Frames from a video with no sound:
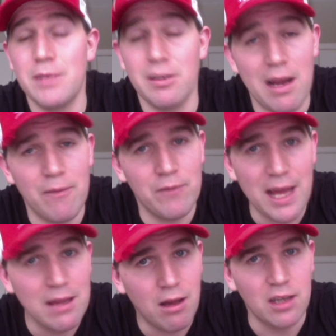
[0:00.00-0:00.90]
been around for
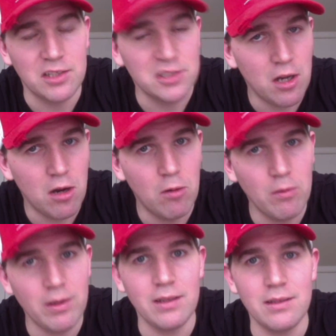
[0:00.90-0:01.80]
that long,
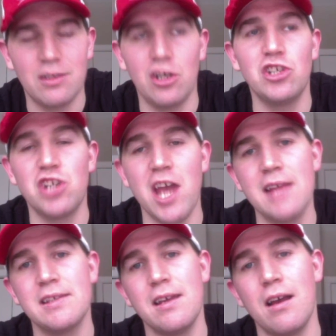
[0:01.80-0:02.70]
so good
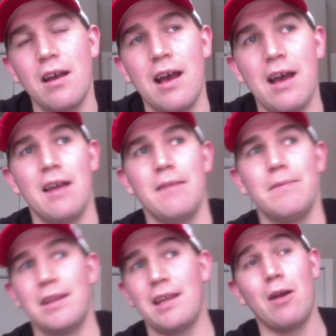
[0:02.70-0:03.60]
chance
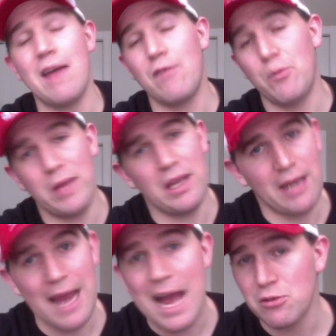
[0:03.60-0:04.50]
that they don't have a
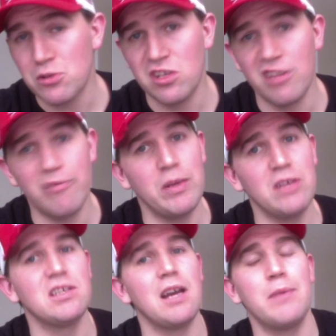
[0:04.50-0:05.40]
big cash reserve
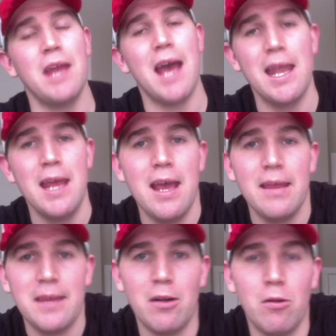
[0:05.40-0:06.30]
built up yet.
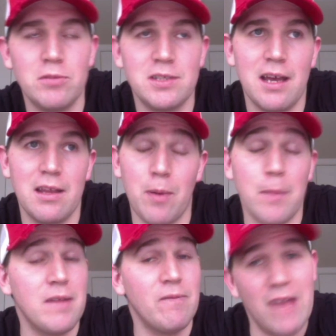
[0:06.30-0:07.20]
They don't. They're
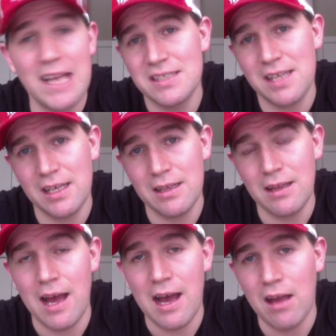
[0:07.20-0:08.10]
probably investing
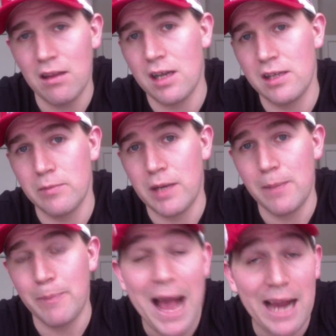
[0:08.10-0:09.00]
a lot of their
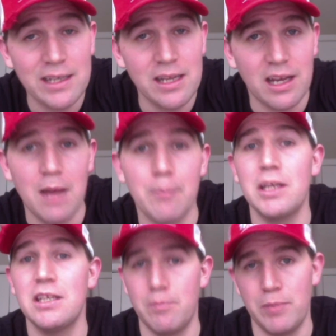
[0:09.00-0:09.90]
money back into the
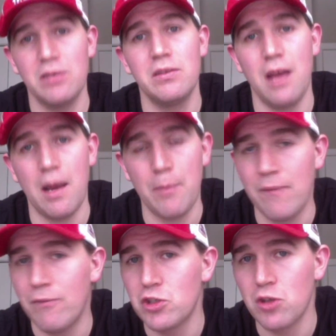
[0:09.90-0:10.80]
company to build up
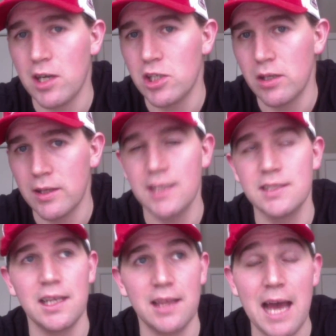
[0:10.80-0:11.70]
infrastructure and
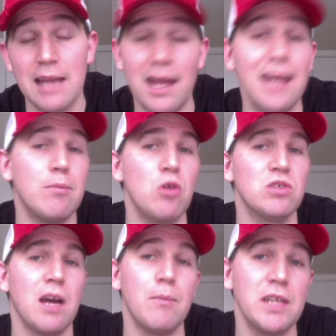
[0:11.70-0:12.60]
things like that, like
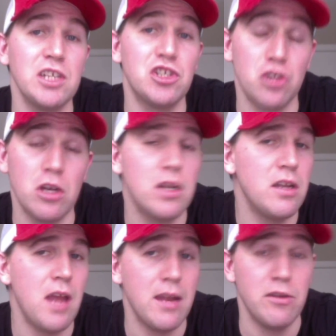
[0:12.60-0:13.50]
most companies should
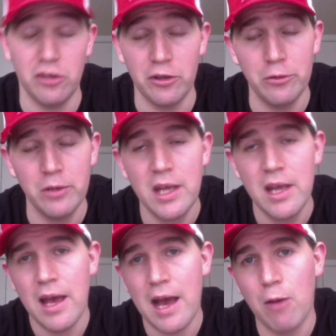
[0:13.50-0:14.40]
and do
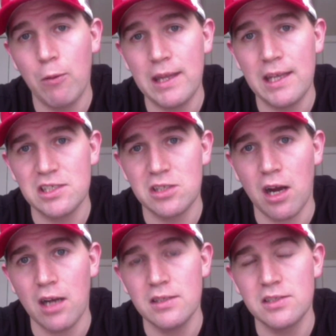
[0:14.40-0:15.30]
when they
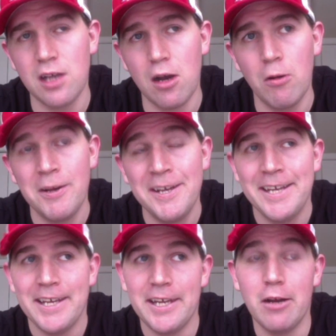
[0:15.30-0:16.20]
start. And so,
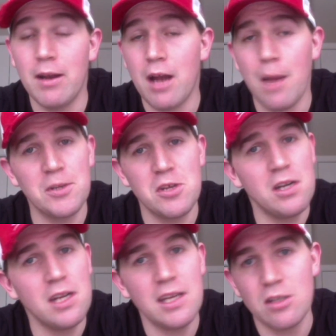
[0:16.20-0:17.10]
an
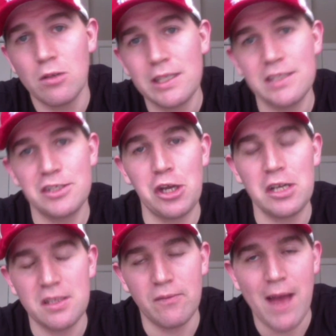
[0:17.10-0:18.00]
opportunity is only as good
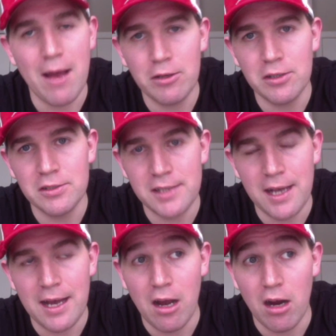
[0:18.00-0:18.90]
as the founders
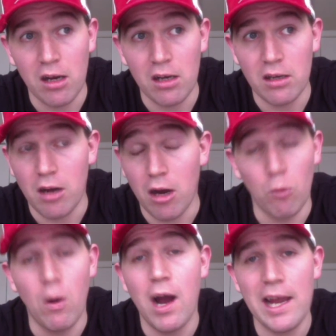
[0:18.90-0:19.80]
are
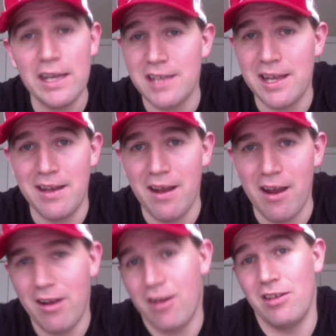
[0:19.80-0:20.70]
wise, and
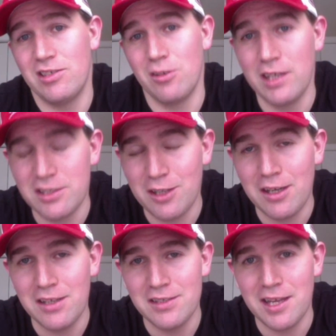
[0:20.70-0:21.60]
is only as
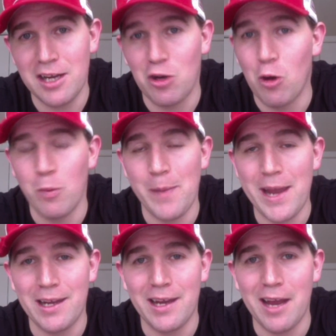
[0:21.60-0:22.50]
good as their corporate
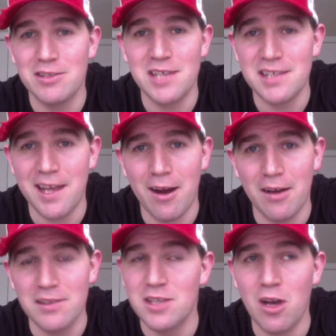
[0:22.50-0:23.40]
bank account says they are.
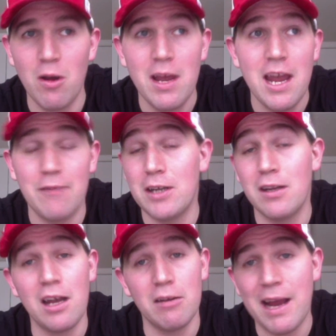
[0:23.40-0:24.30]
And so, if they're
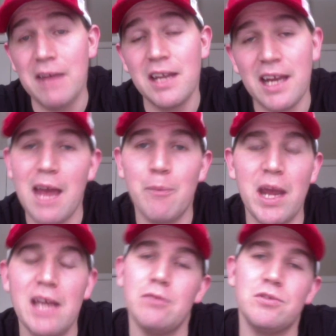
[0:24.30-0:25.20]
not around, they can't
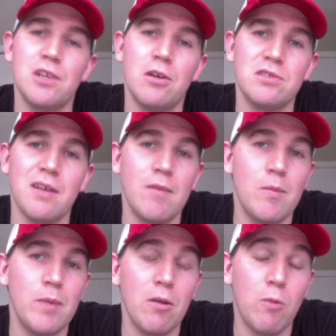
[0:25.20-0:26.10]
pay you. So, something to
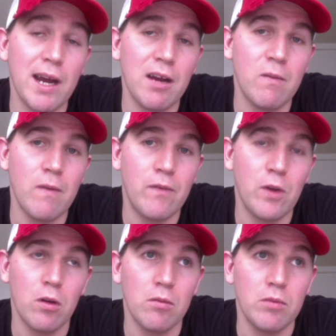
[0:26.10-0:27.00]
be aware of if
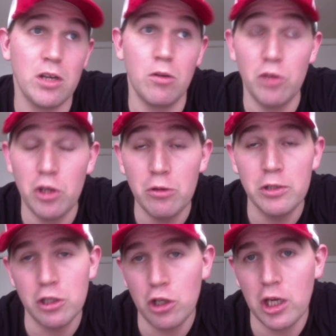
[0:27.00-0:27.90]
you're new
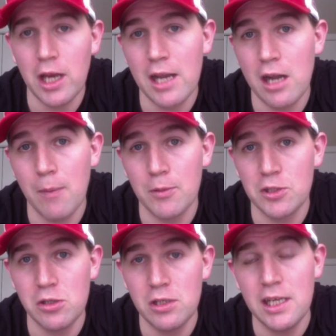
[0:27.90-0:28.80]
and you're looking at an
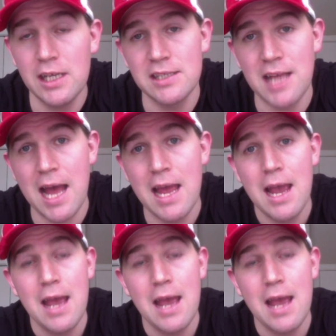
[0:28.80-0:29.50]
opportunity is that